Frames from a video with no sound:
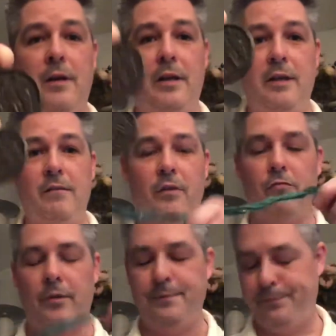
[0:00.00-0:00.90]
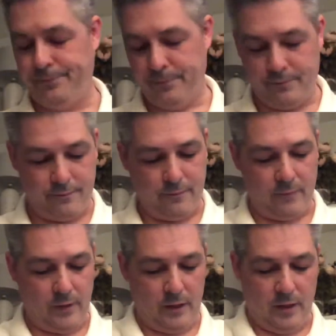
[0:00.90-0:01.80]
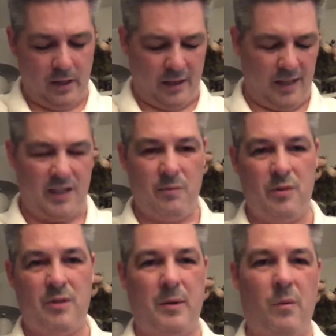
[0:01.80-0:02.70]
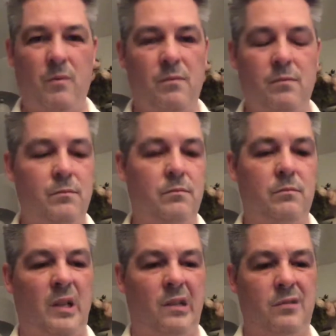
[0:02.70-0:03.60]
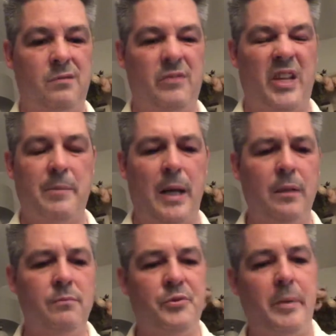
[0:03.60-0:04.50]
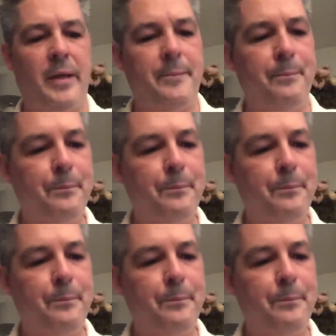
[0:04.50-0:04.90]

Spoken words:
clean fun run. I think it was about 6 mile, something like